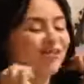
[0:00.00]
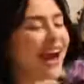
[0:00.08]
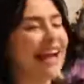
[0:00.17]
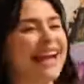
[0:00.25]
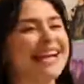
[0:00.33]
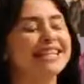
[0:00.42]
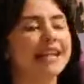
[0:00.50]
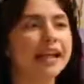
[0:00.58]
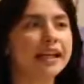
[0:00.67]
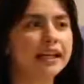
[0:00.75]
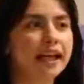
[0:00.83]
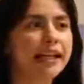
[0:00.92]
Right. It's
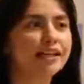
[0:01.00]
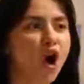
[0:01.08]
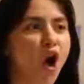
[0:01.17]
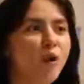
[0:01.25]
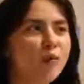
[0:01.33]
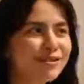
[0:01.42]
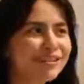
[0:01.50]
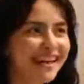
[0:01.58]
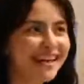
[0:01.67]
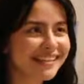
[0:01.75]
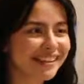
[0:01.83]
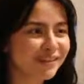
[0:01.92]
like, it's almost
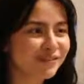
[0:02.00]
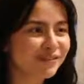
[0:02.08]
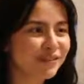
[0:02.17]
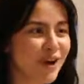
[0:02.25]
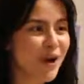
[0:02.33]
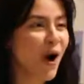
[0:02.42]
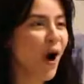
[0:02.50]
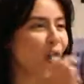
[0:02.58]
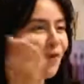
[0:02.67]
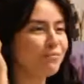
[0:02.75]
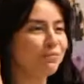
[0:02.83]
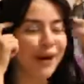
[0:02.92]
as if
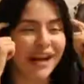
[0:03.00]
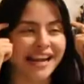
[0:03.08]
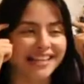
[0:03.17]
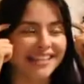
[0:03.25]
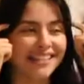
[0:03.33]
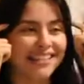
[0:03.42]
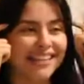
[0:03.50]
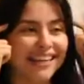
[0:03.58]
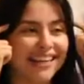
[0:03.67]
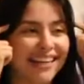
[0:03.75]
our brains